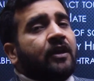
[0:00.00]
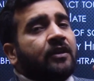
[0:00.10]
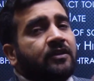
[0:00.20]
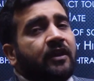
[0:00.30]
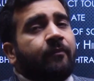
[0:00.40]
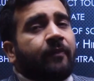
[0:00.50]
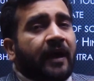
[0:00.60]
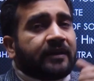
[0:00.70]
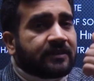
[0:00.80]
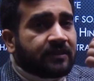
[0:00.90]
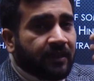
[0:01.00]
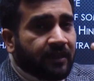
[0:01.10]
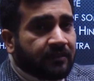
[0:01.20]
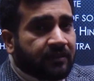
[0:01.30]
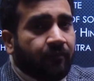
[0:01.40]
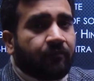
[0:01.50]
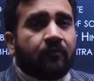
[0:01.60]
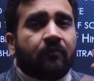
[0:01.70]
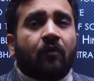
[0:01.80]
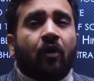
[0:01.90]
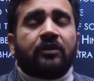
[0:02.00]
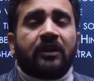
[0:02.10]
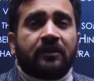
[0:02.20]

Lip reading: they pass some or they